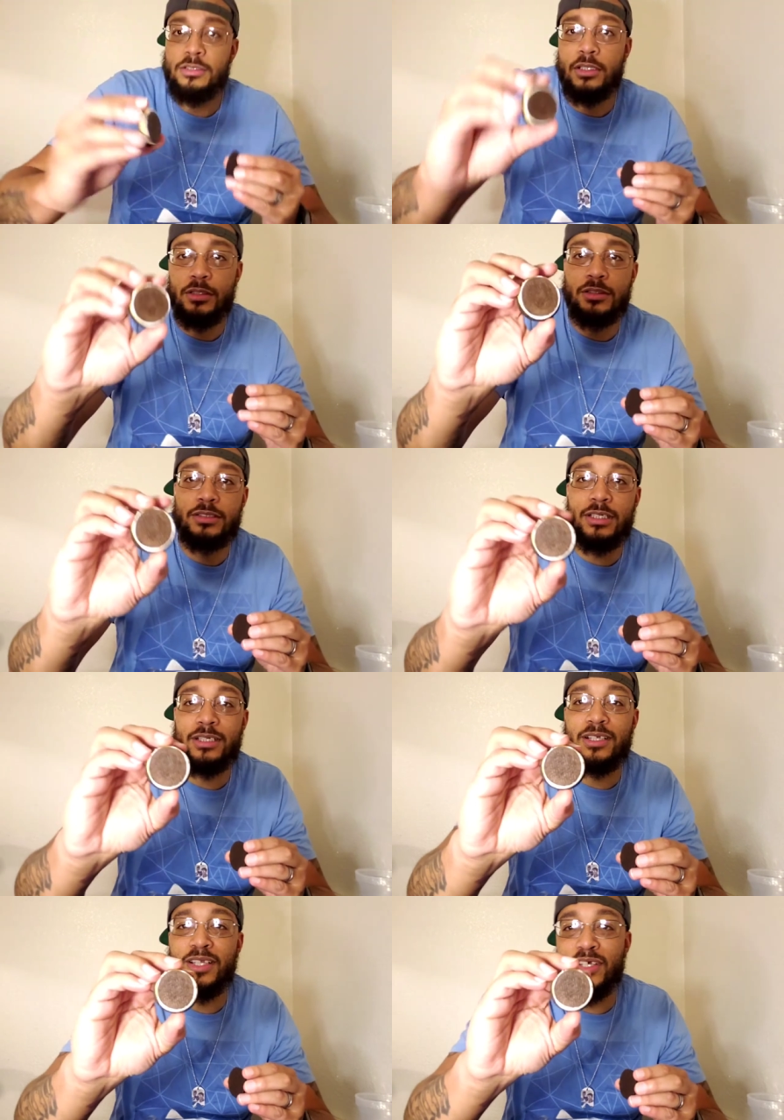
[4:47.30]
So you see
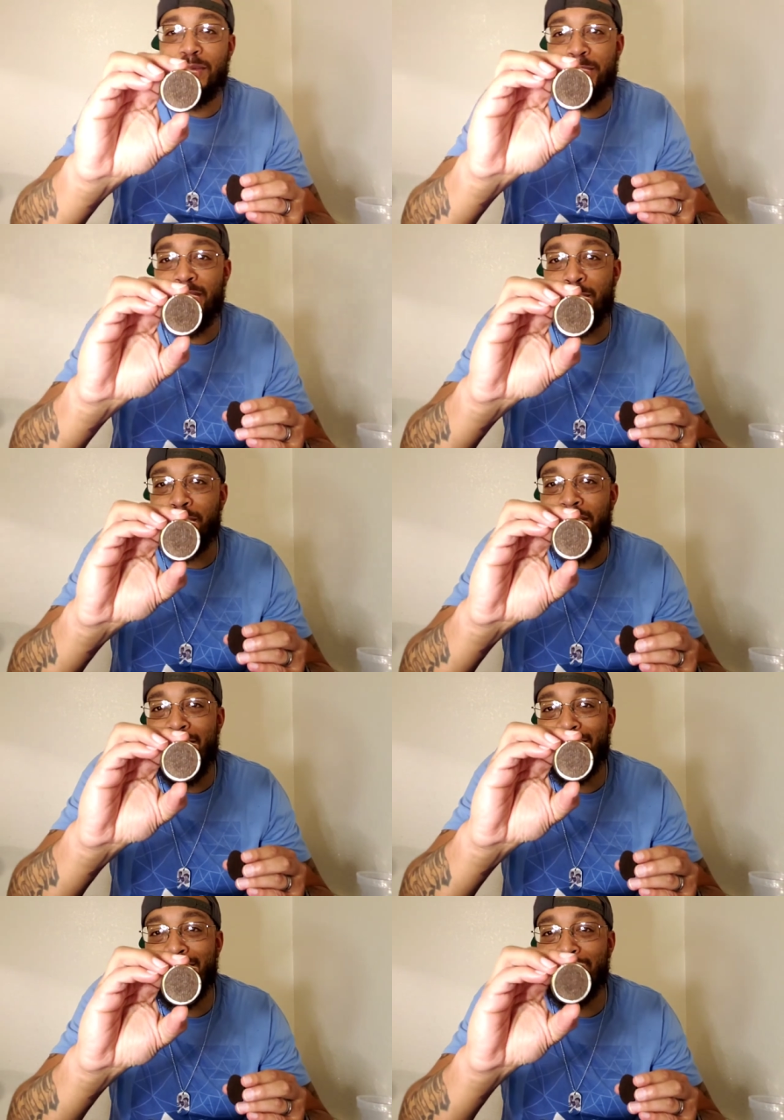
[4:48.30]
the little bit of
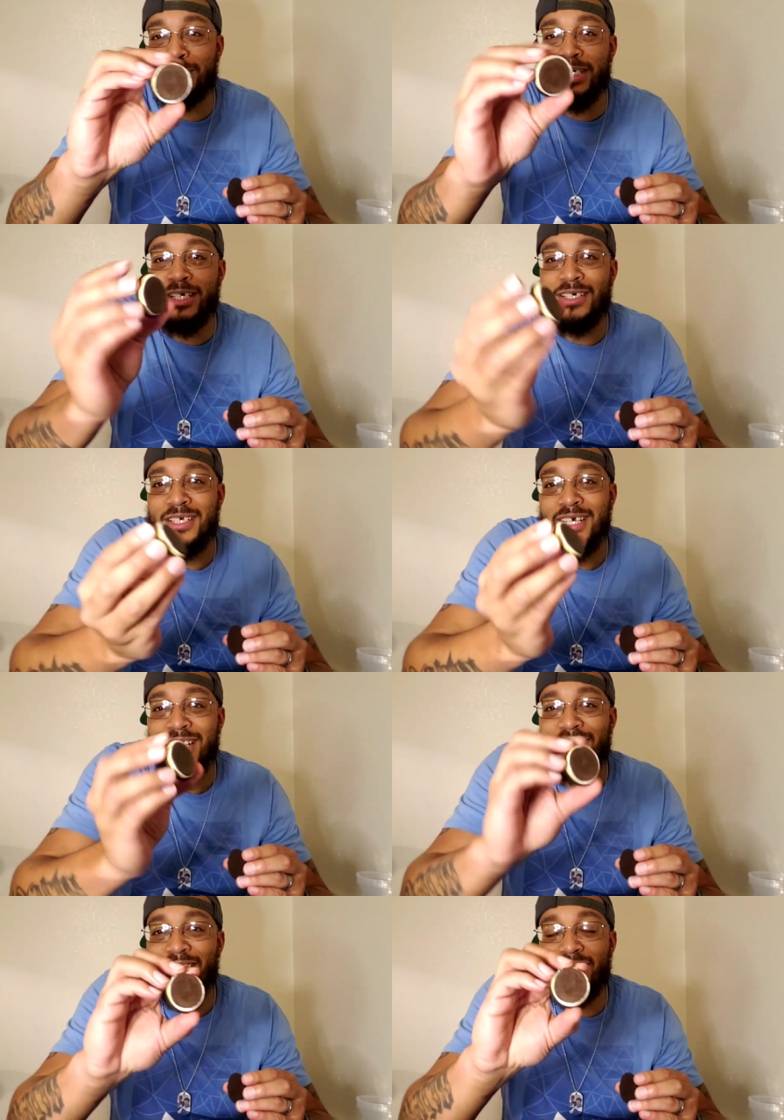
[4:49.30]
brownie up there?
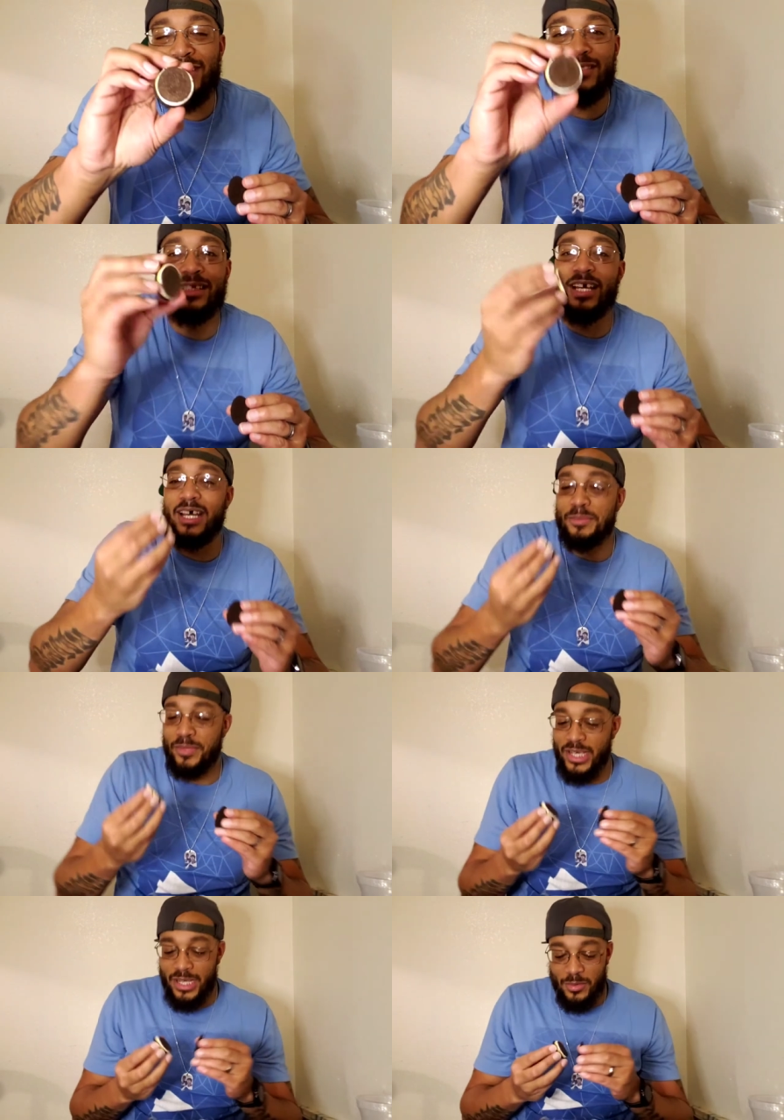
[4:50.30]
Look at that,
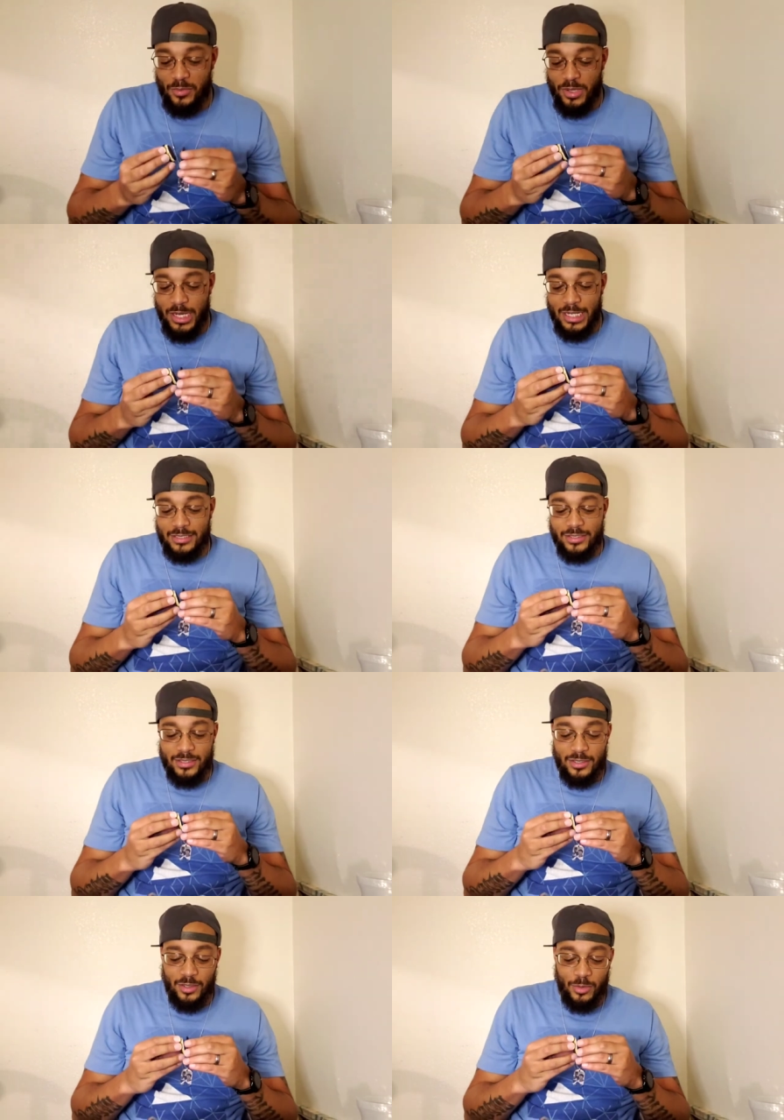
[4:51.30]
man. What?
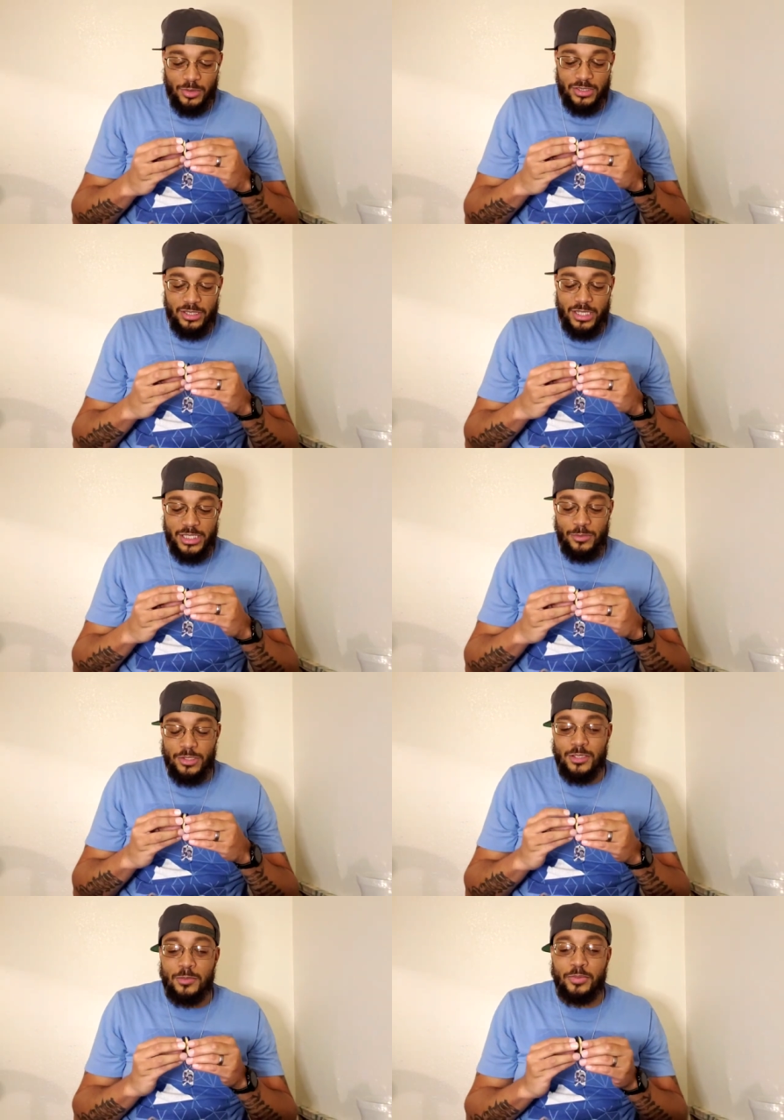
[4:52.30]
Who was stingy
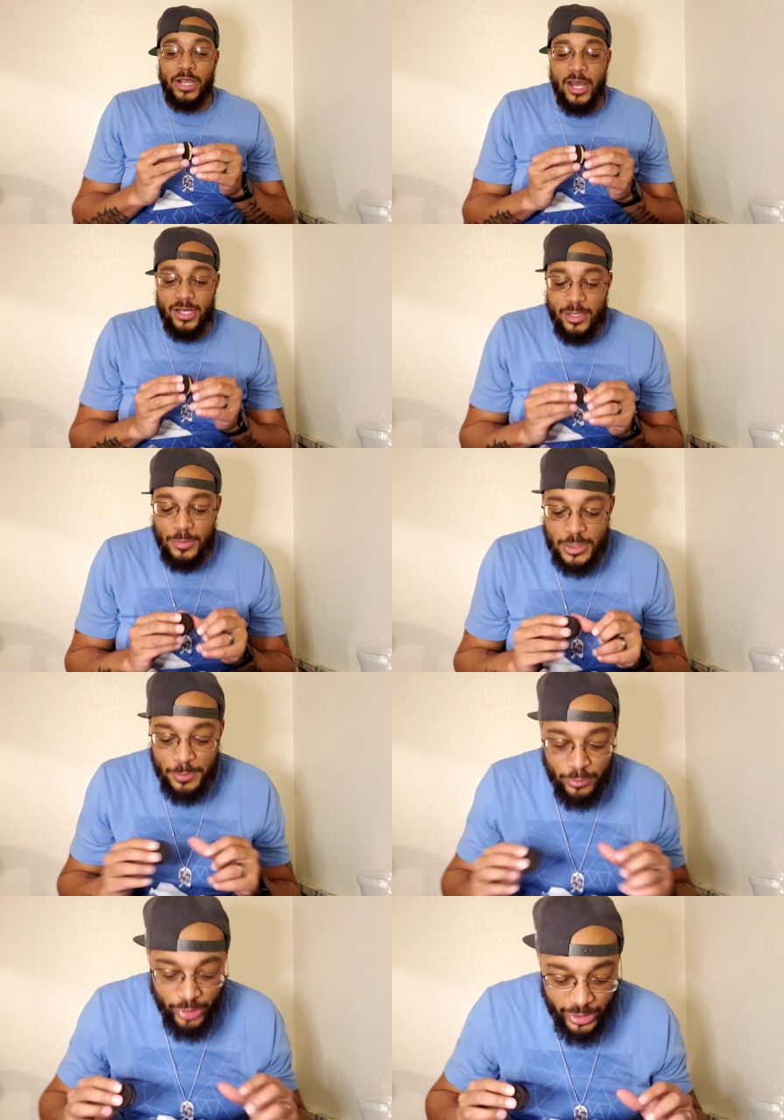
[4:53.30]
with the brownie? They must have
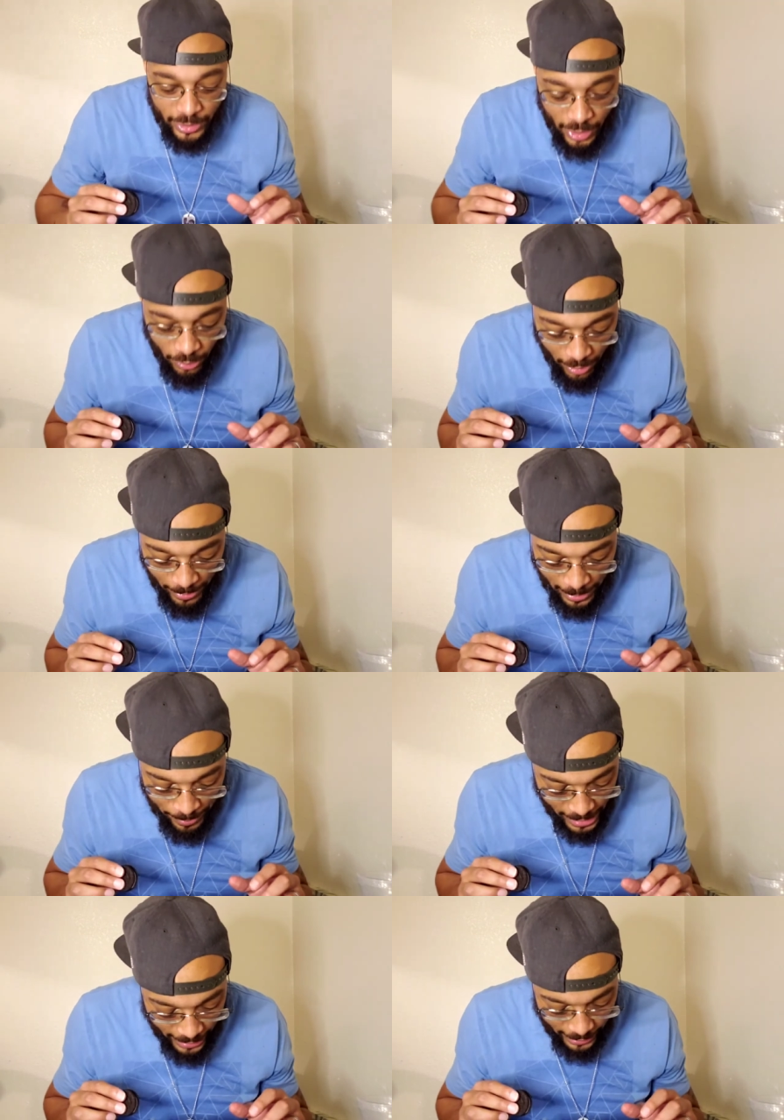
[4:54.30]
been running low on my
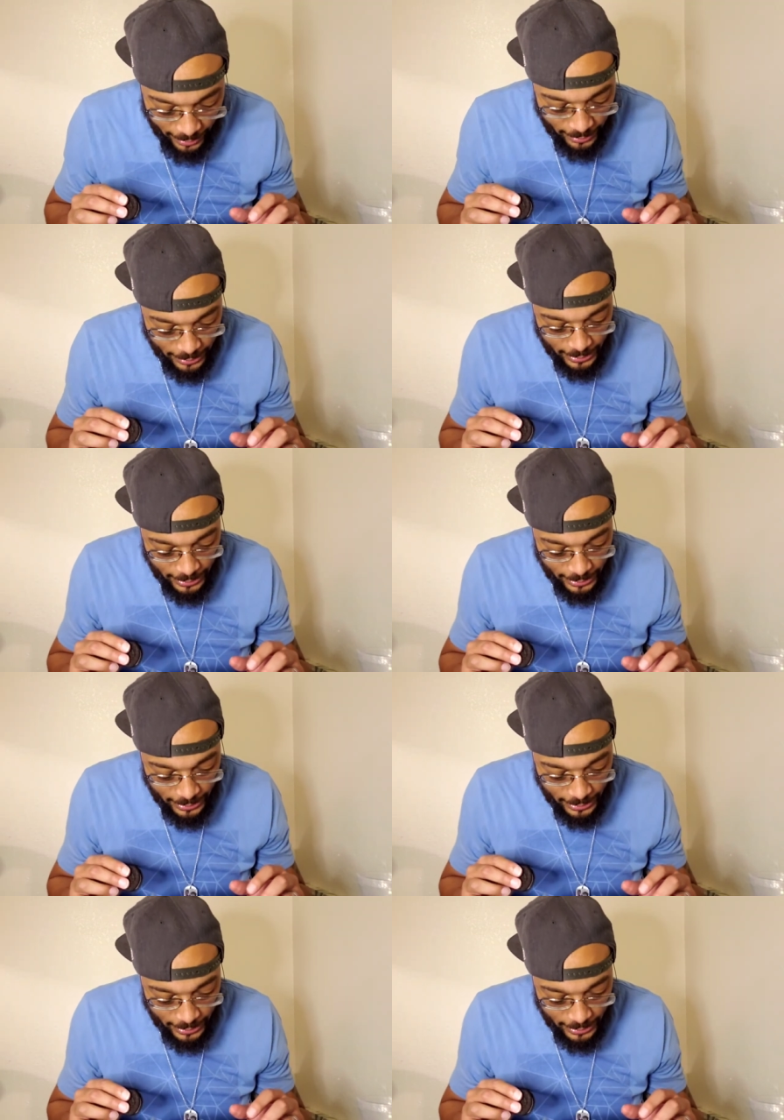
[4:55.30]
packet.